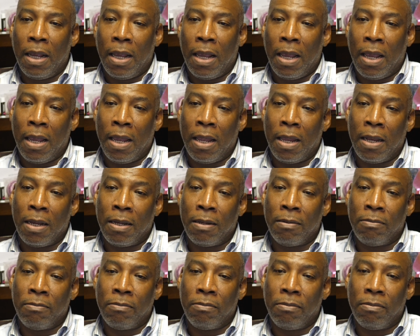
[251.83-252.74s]

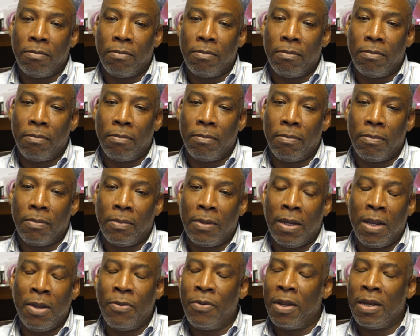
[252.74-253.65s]
and
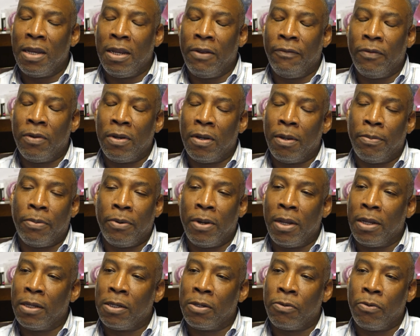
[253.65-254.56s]
it wasn't even the
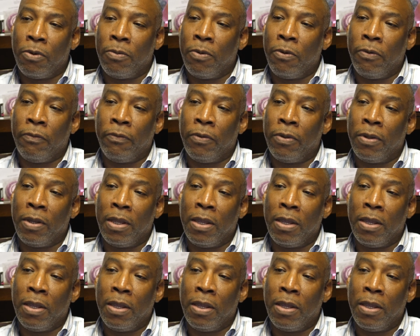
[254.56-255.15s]
breast removal,